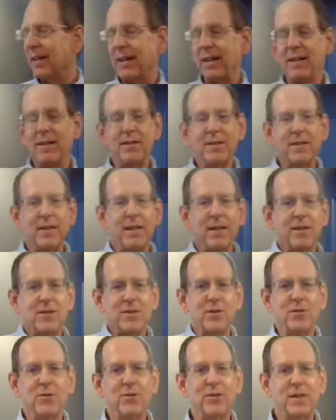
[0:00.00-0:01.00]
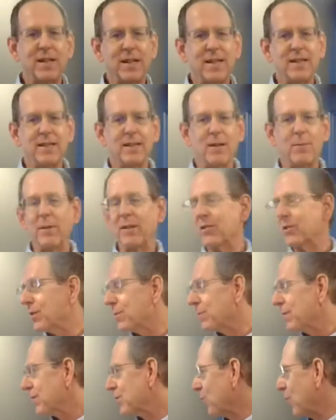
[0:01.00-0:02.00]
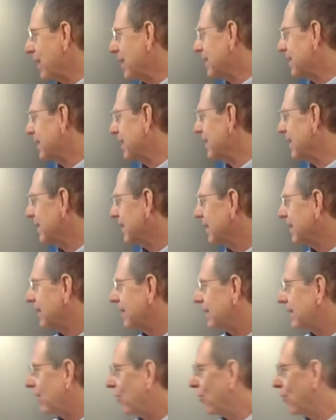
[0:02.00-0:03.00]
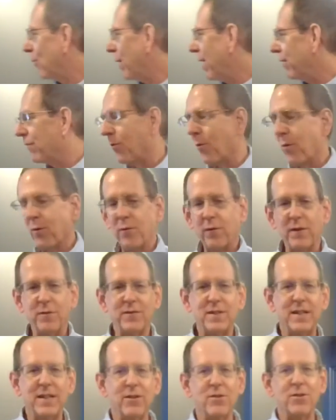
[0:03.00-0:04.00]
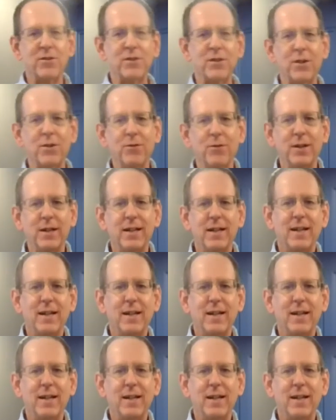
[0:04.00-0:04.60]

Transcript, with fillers: It's uh, Tuesday, I mean, excuse me, it's Wednesday, oh, about 4.15 or so.